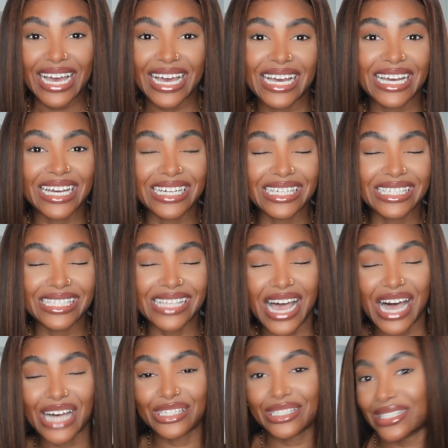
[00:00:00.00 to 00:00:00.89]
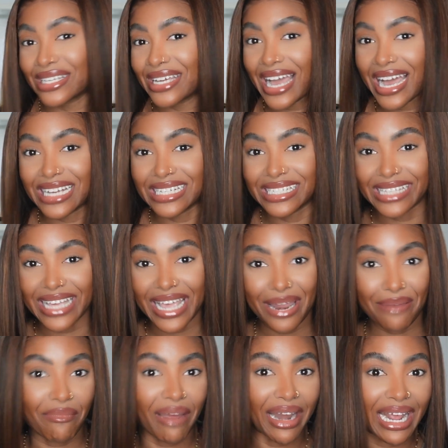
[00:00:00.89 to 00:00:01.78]
and I'll see you guys
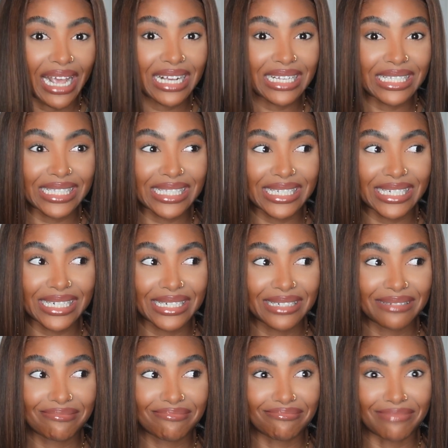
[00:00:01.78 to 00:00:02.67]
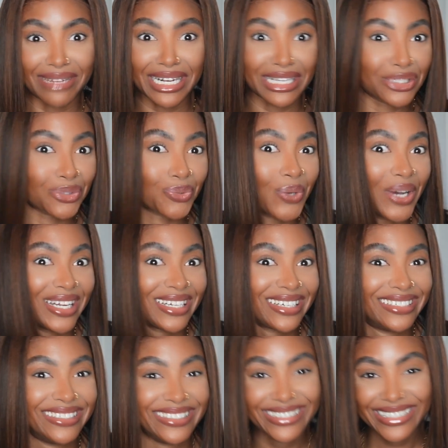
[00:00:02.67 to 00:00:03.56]
in my next
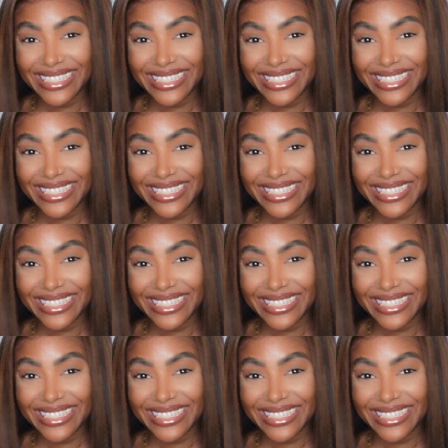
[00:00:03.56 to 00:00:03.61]
one.